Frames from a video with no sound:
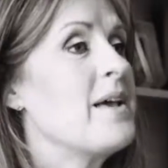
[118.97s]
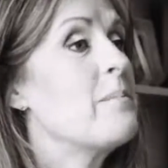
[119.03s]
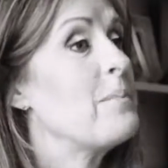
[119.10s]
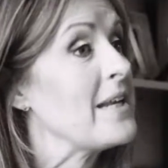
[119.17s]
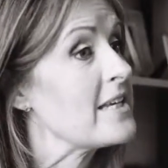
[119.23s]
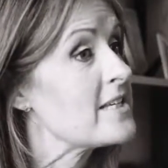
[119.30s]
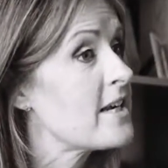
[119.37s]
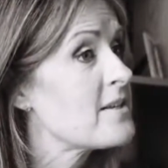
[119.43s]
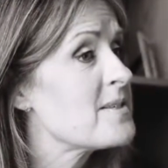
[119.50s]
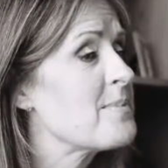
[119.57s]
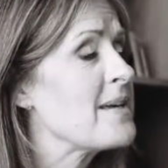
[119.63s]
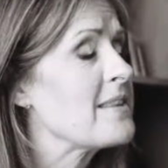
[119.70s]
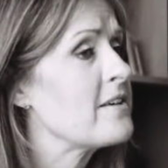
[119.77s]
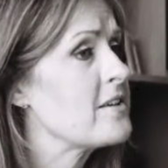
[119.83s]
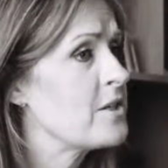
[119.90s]
But it does
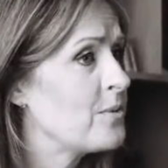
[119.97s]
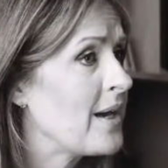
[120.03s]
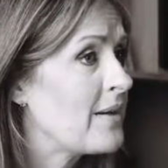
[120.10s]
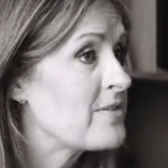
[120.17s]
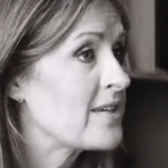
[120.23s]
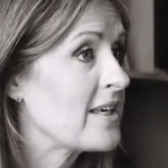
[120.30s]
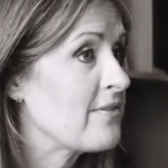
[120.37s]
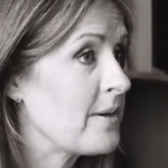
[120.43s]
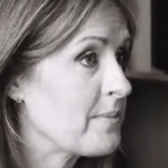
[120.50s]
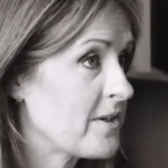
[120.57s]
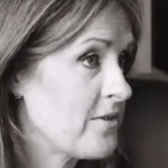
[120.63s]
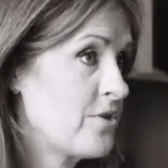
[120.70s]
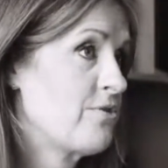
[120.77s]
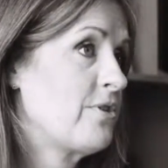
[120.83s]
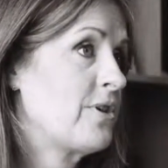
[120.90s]
mean that you have to give up
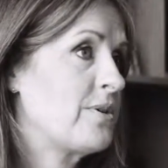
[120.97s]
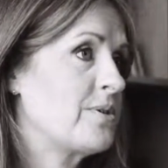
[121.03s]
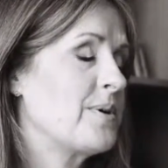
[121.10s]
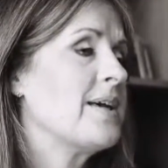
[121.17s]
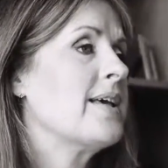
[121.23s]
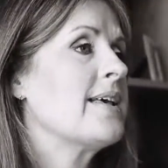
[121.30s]
control